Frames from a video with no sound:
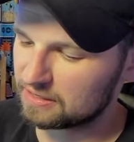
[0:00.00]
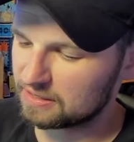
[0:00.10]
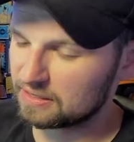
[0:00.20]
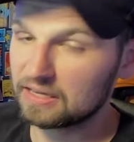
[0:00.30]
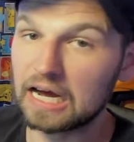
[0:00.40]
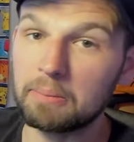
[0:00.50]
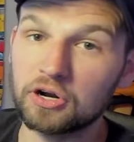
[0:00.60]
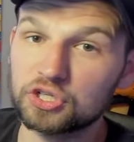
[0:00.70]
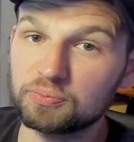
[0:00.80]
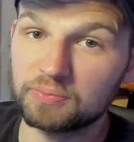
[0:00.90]
the way we've
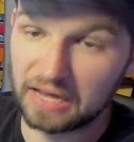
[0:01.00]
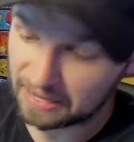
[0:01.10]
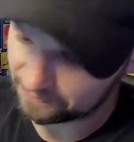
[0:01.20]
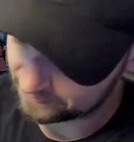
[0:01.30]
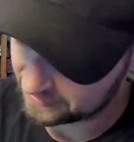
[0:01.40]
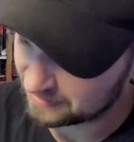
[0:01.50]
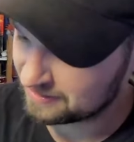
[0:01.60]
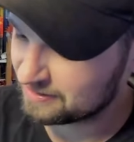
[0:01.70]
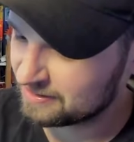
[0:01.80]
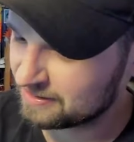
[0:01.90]
much, been buying yeah. packs.
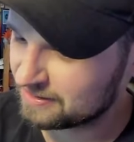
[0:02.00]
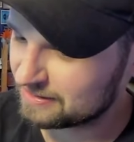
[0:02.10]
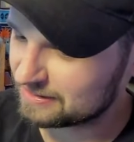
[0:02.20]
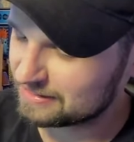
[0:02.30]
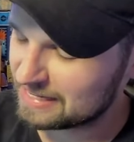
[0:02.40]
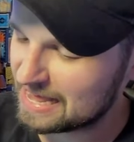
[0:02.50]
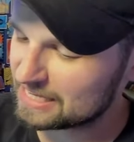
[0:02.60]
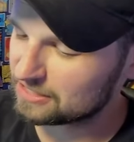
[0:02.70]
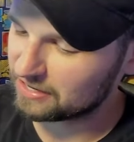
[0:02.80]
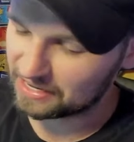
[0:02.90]
Yeah. Woo.
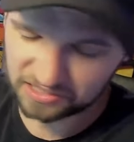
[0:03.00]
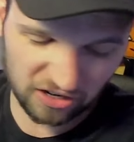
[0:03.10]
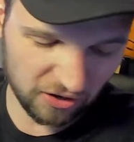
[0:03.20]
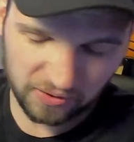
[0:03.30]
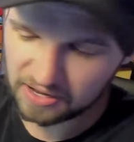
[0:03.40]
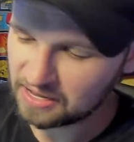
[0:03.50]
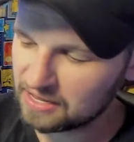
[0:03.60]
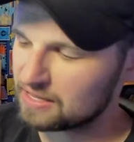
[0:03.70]
Last. Okay, Woo so